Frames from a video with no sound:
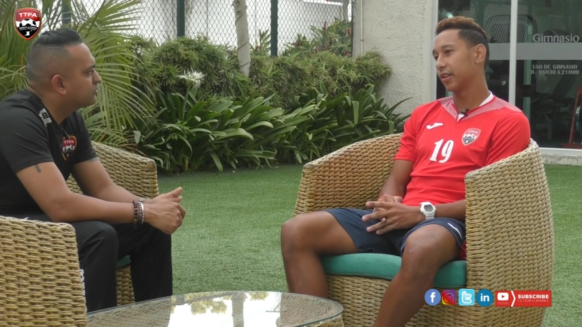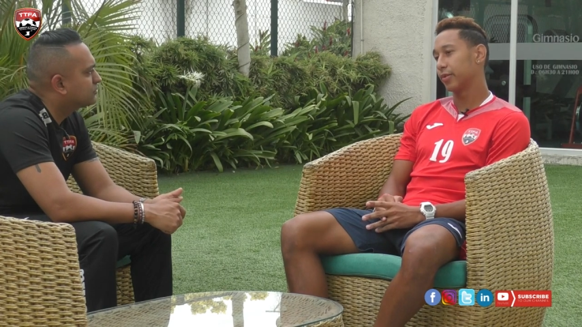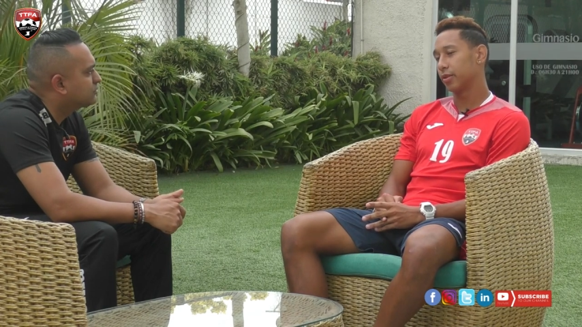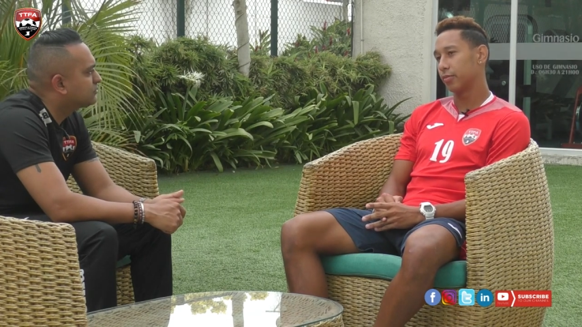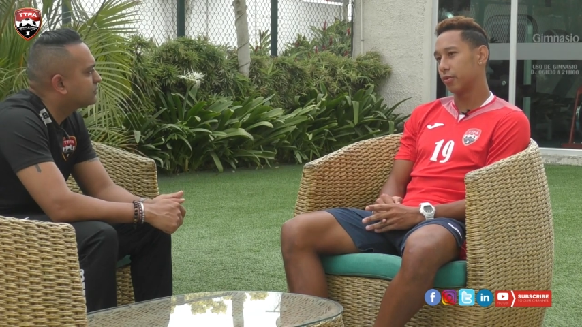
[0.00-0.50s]

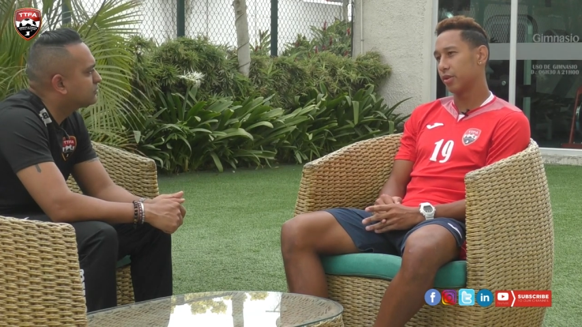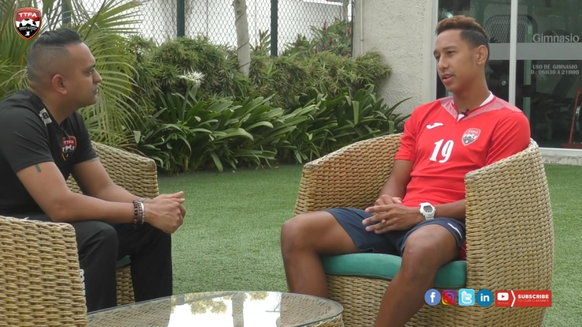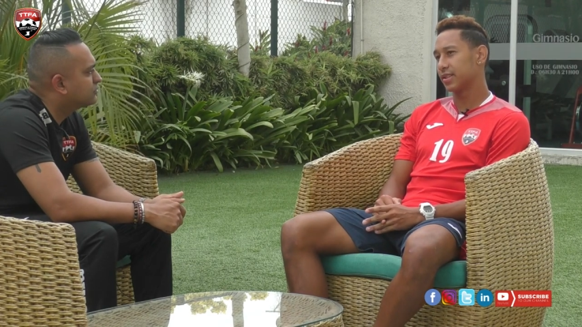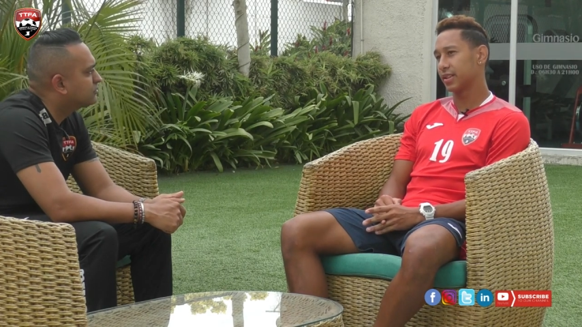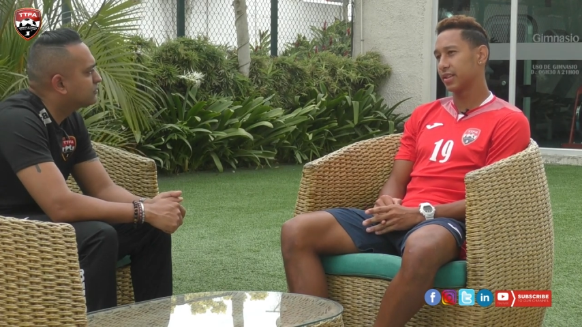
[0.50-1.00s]
Speaker 1: with the
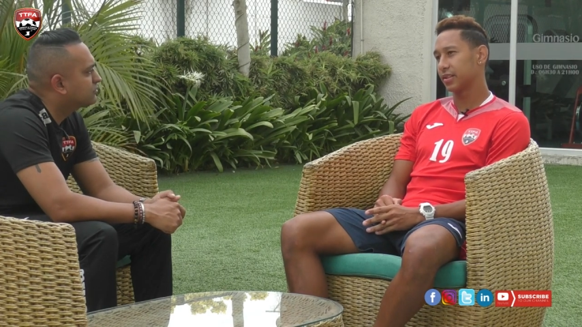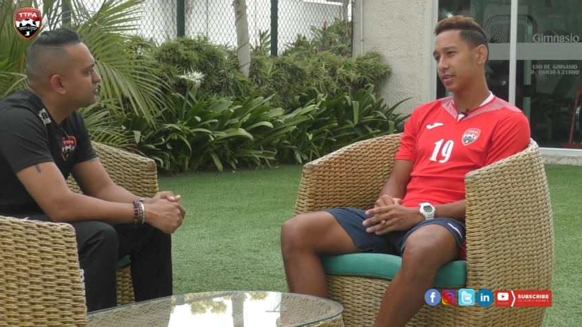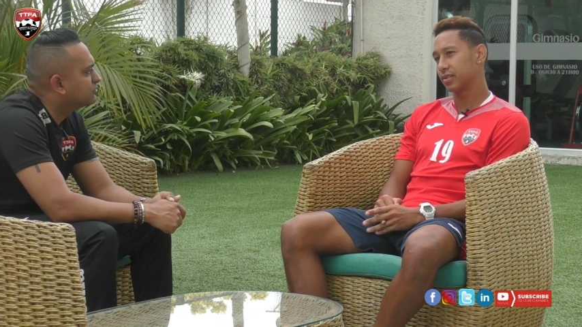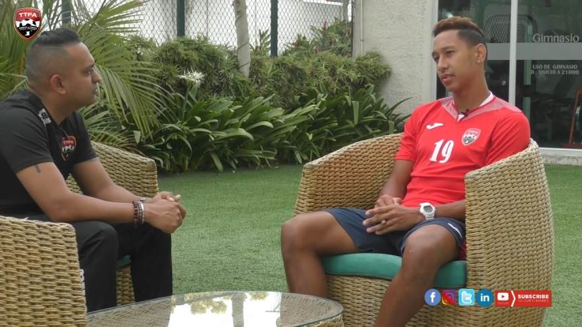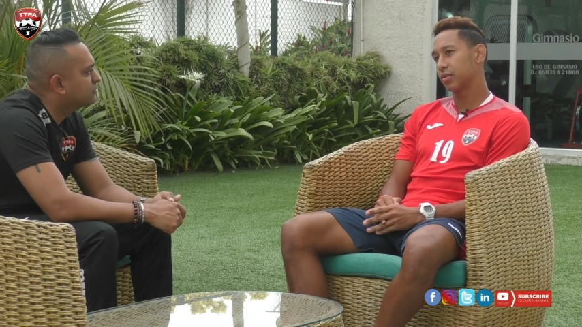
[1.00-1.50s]
boys
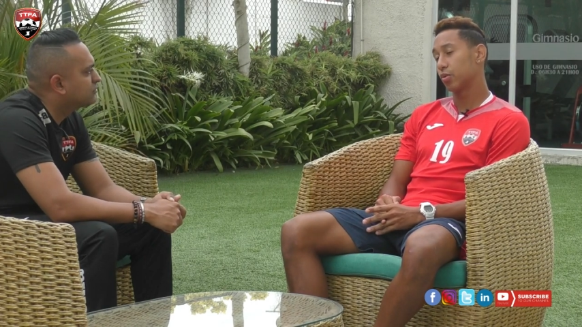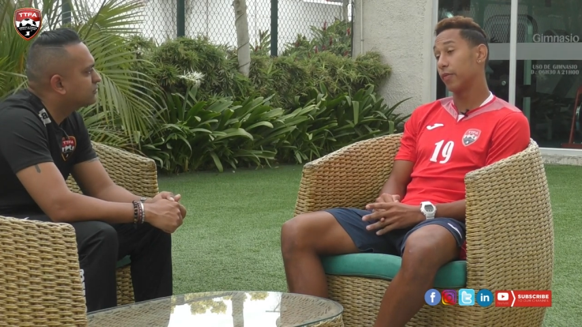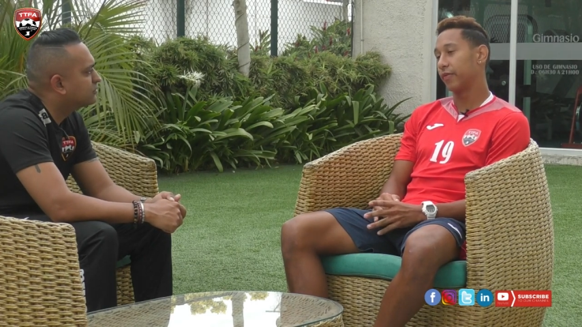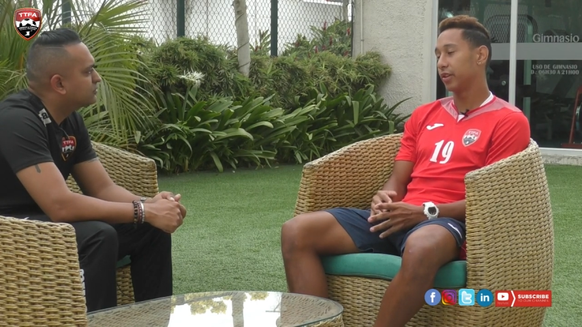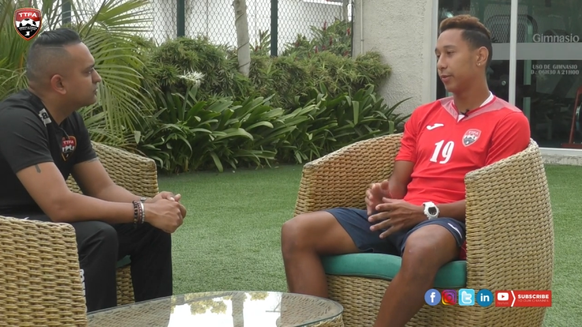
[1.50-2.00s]
and
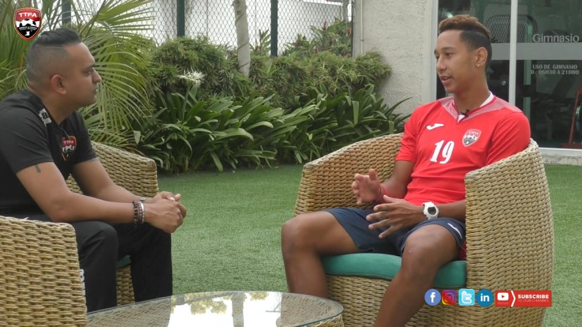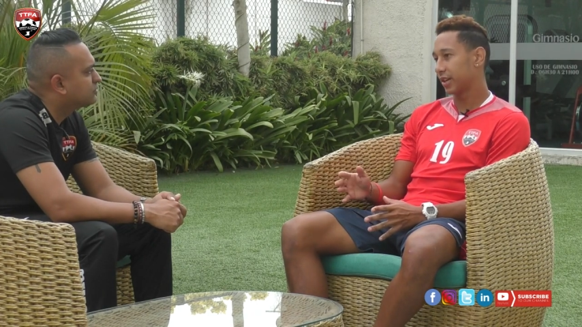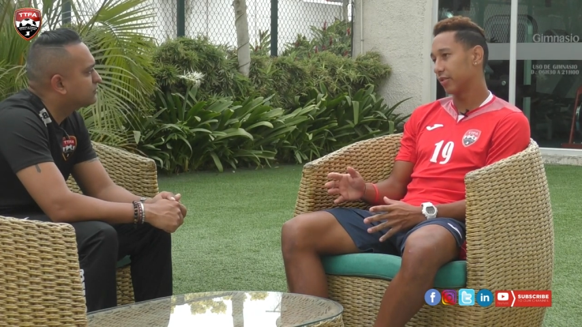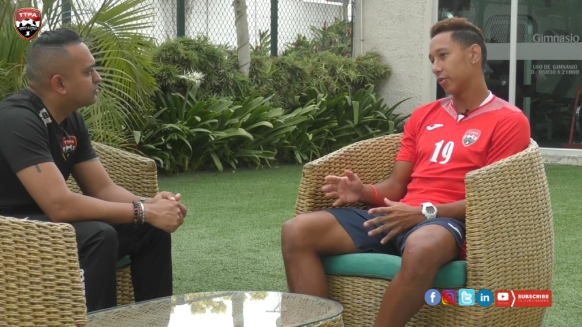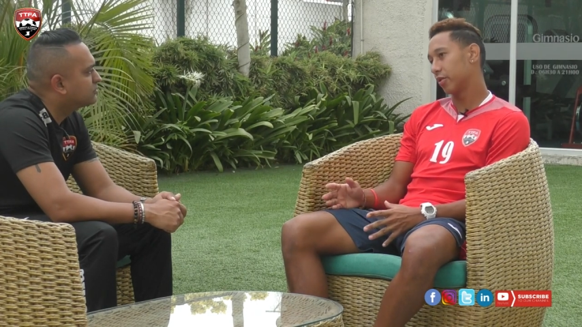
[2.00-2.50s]
hopefully we
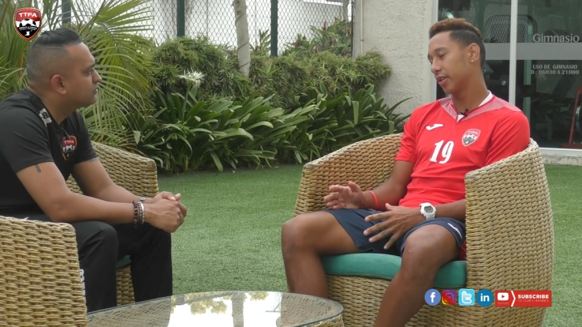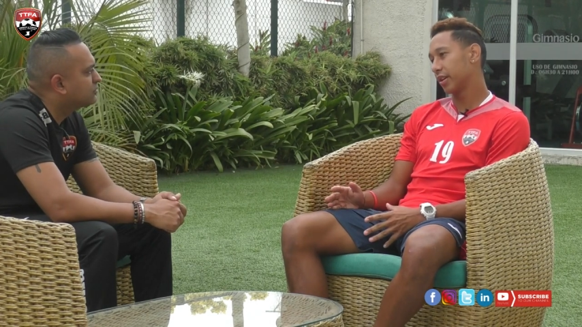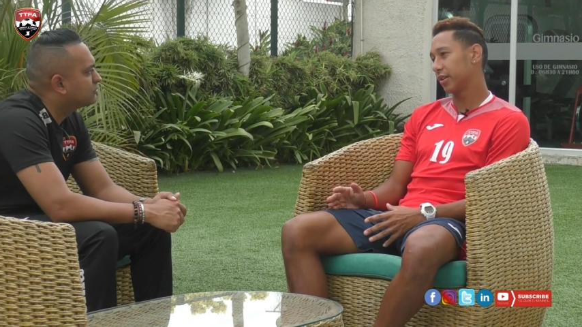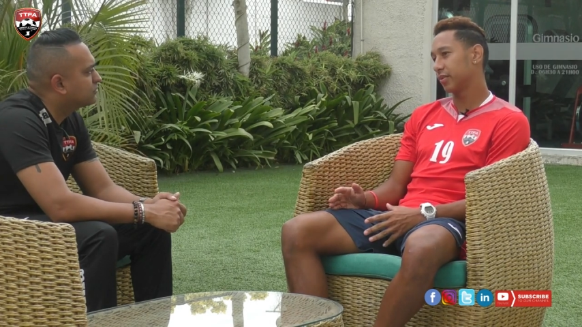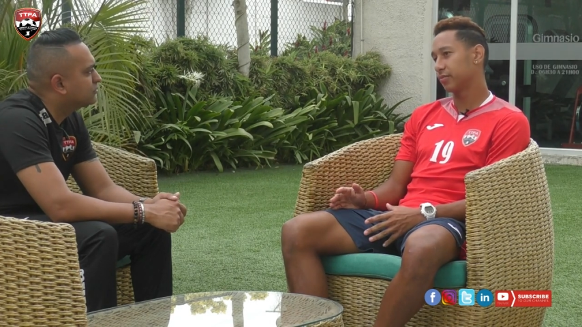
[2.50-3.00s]
can go on
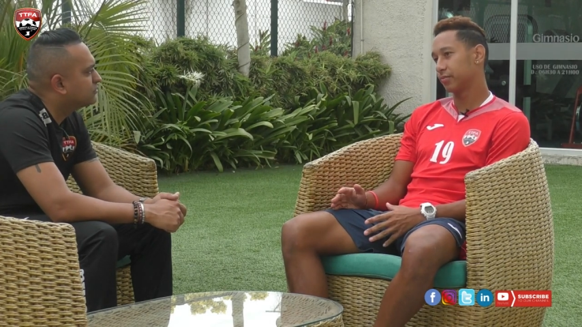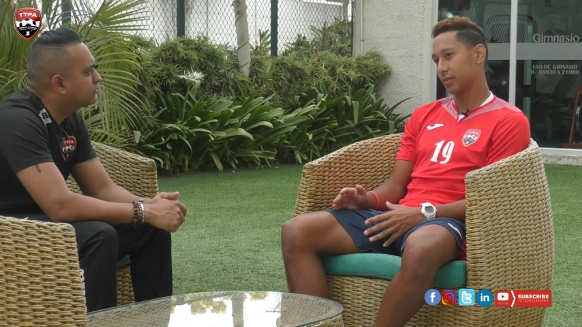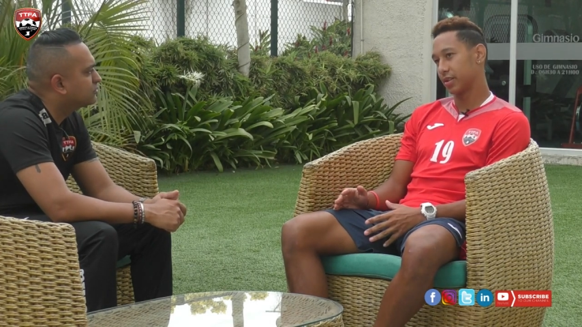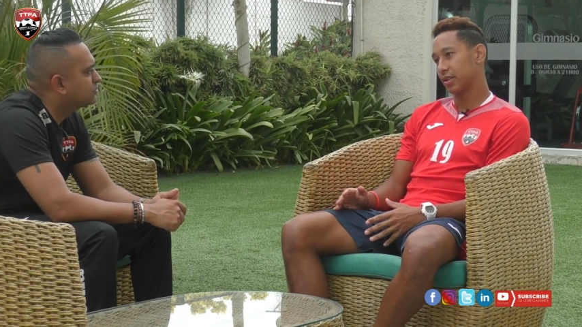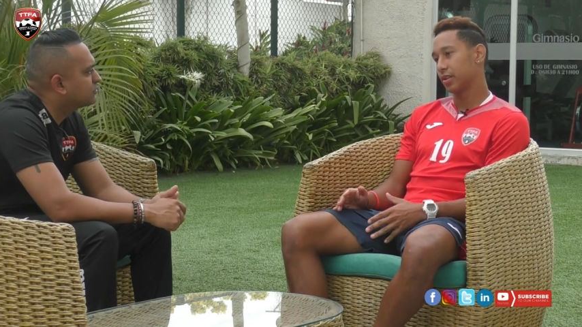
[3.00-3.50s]
and
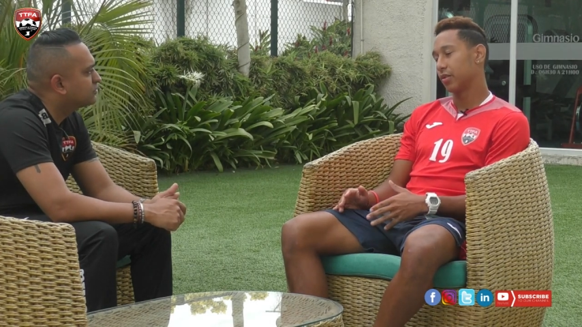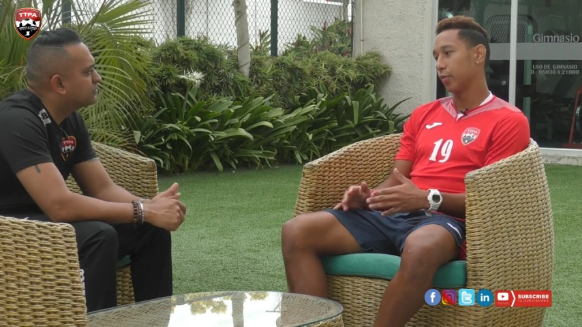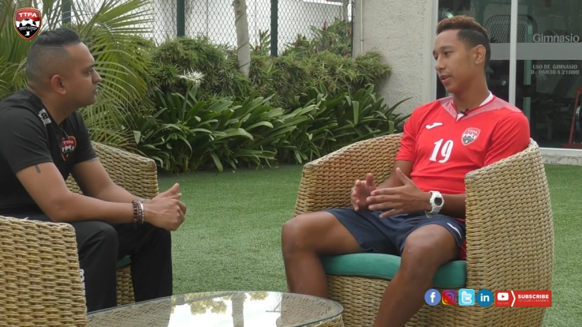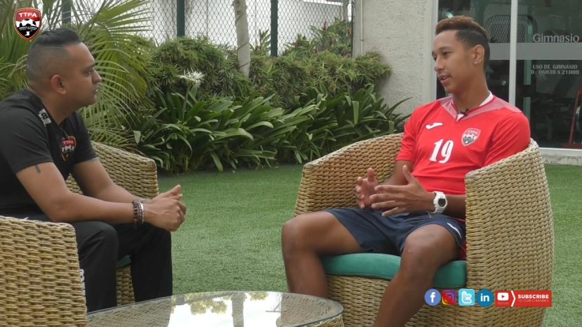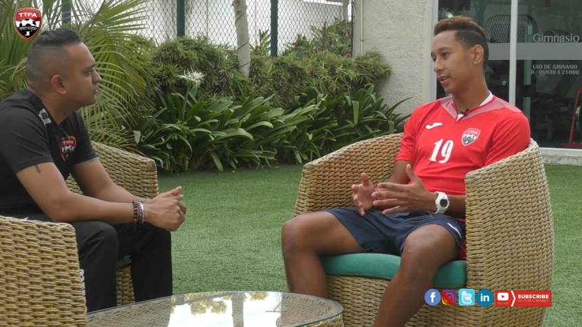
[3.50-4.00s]

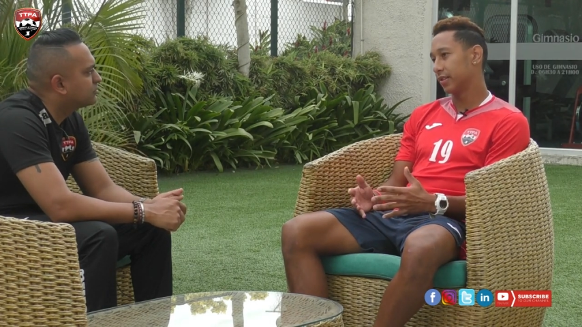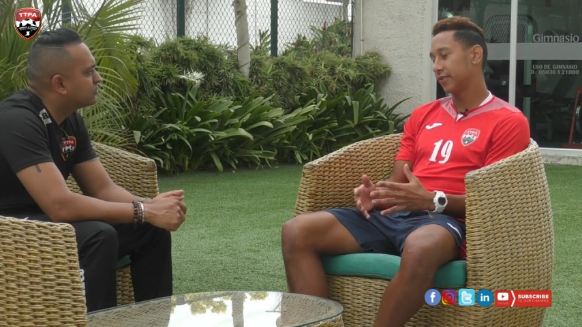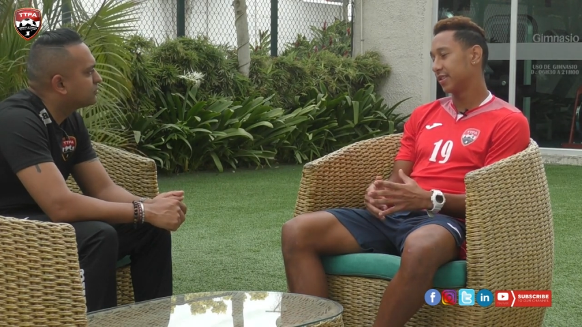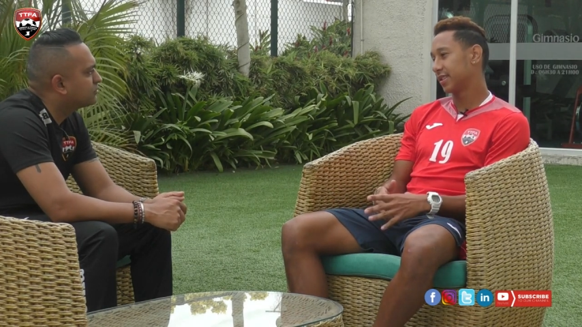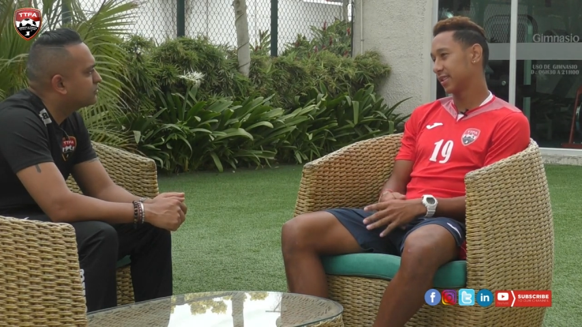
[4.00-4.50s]
win the first,